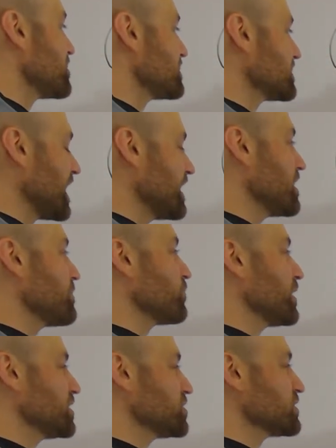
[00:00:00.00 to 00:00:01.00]
sign up,
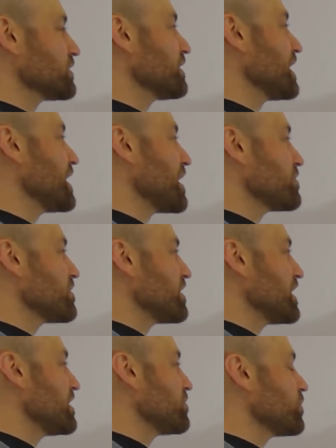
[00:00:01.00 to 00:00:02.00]
register, and
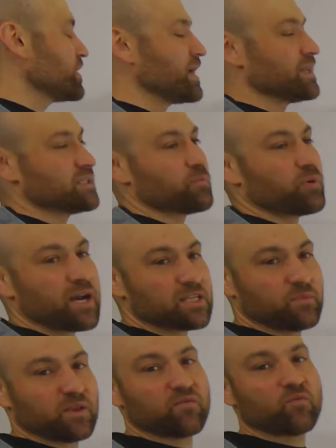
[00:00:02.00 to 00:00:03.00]
it would not
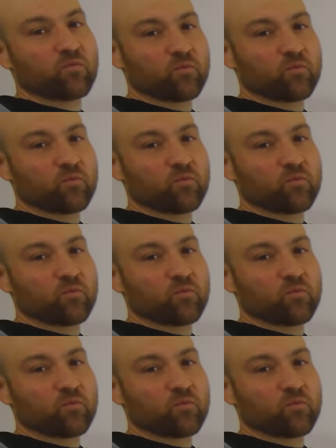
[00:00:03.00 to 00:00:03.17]
surprise me if